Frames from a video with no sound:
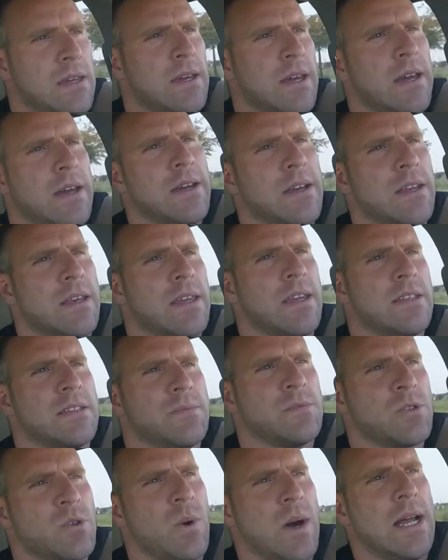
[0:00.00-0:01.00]
Going to get
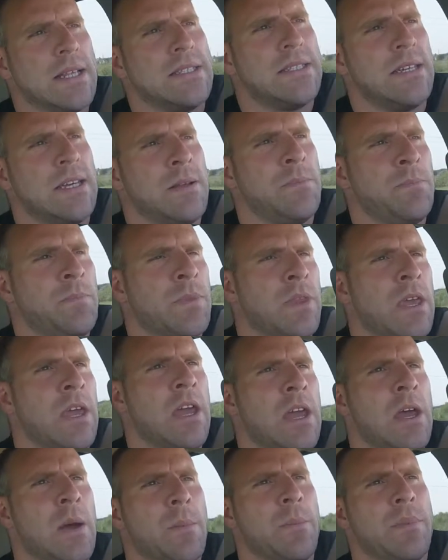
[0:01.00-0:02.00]
some squats in,
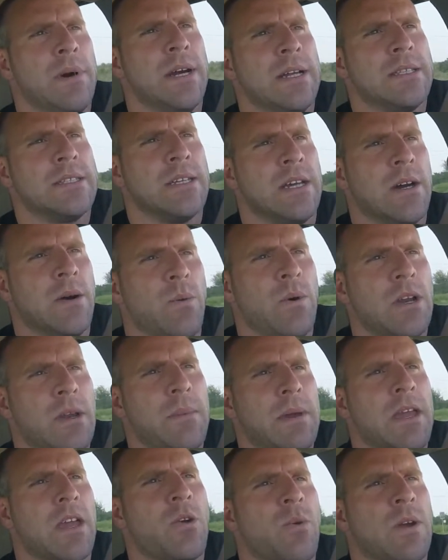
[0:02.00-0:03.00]
but want to
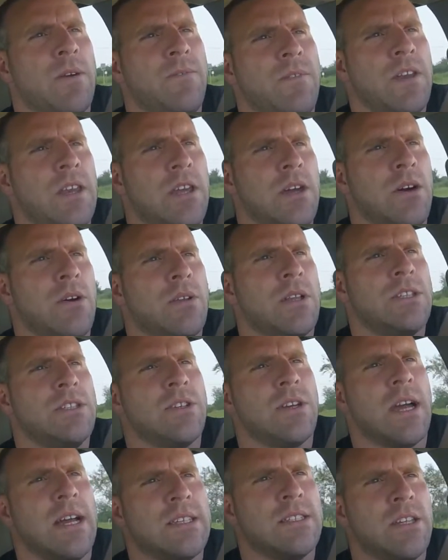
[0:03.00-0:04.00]
make a quick video, let
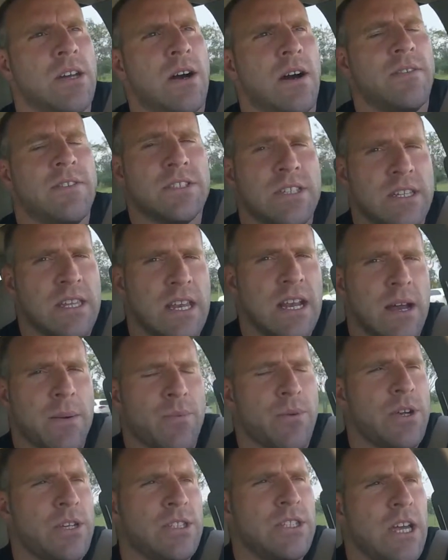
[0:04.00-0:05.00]
you guys know obviously that I
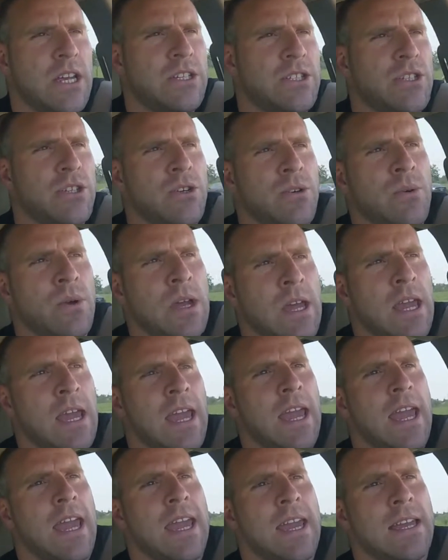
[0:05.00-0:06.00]
appreciate you.
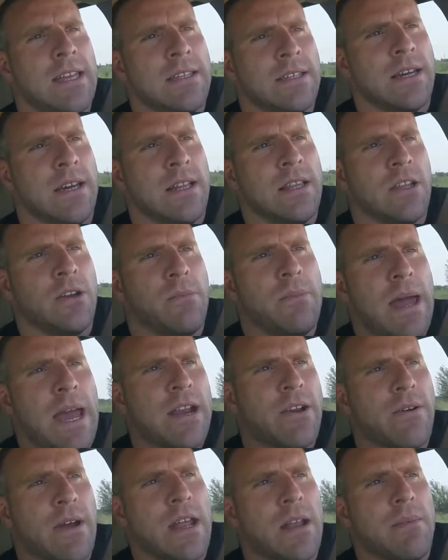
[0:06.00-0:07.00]
And a little
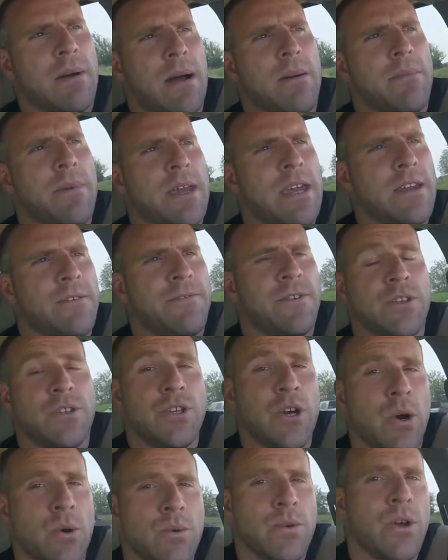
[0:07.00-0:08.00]
background about me. If you
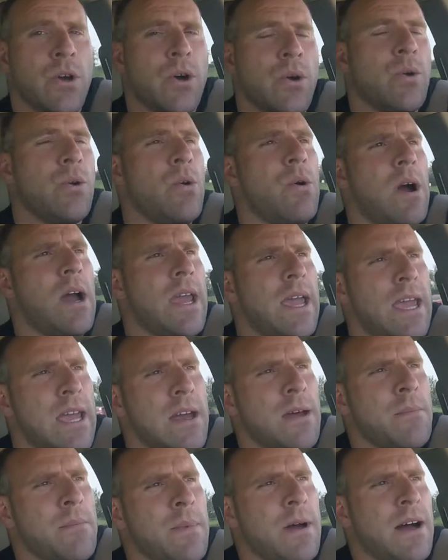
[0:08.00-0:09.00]
don't know who I
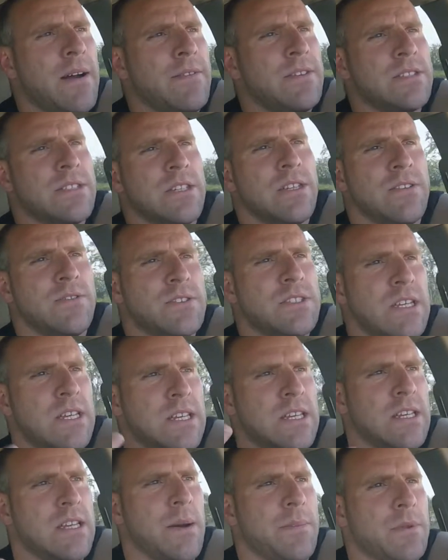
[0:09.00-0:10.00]
am, obviously you've
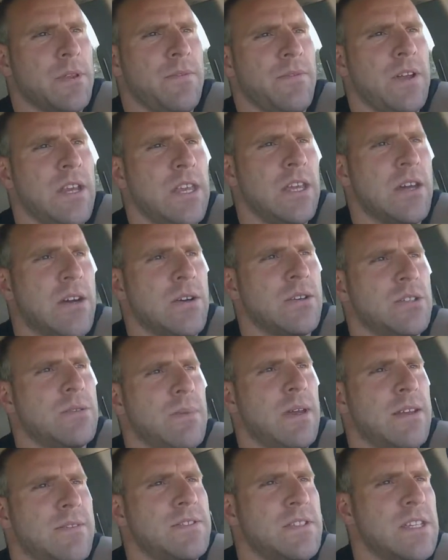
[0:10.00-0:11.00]
seen a couple of the videos. You
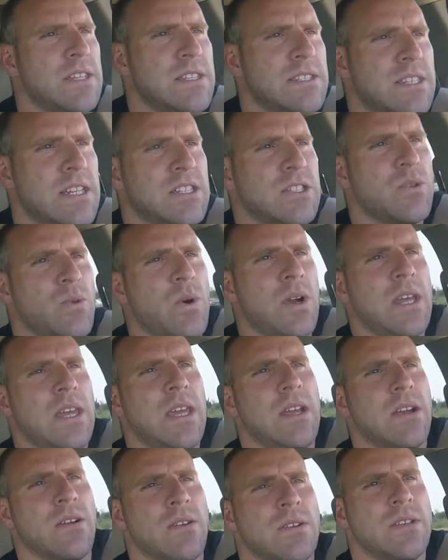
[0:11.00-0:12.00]
may have seen the
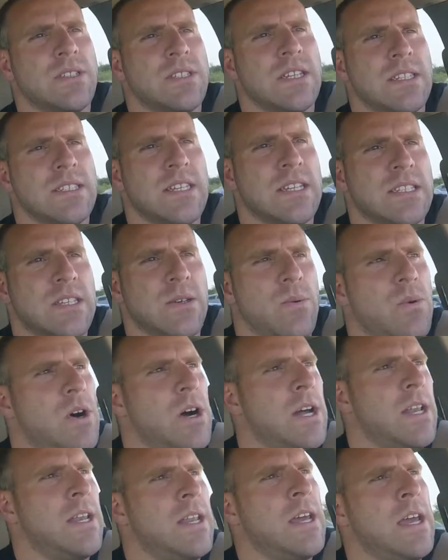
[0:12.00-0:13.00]
620 or the
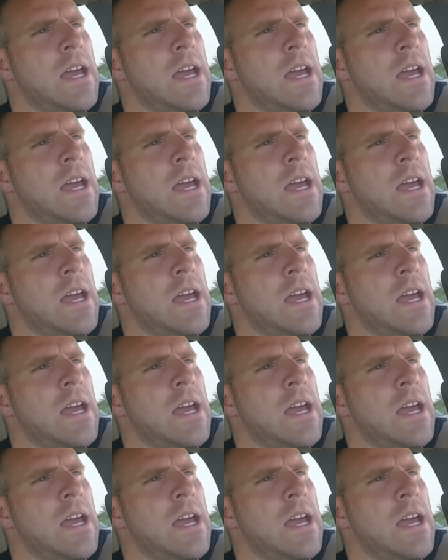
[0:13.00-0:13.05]
661.